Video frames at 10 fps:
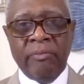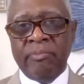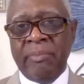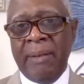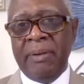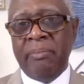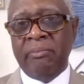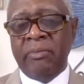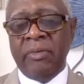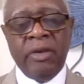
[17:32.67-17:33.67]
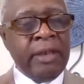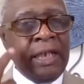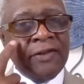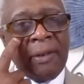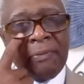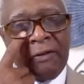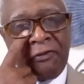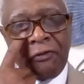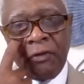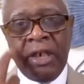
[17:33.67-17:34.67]
maybe get something
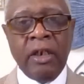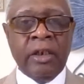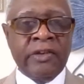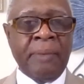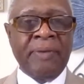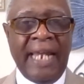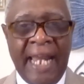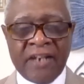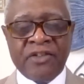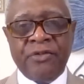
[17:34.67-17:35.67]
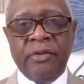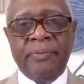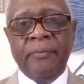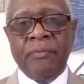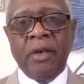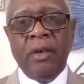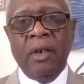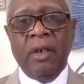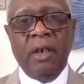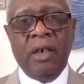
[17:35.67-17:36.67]
free or something extra.
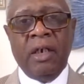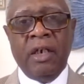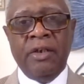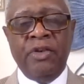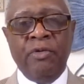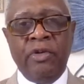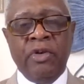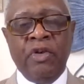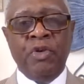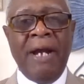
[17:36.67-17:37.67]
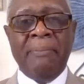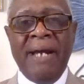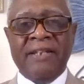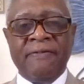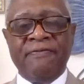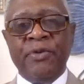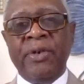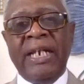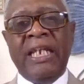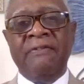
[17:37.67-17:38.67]
You might buy some food
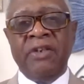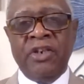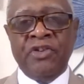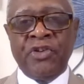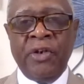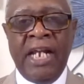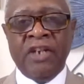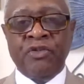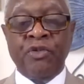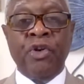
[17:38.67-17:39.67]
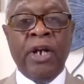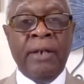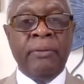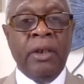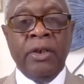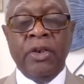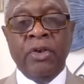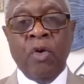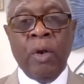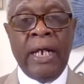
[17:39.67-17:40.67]
and they give you a dessert extra, or
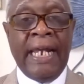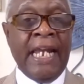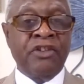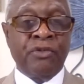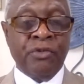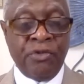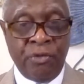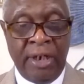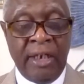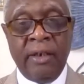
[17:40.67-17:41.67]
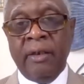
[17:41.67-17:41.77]
an extra drink,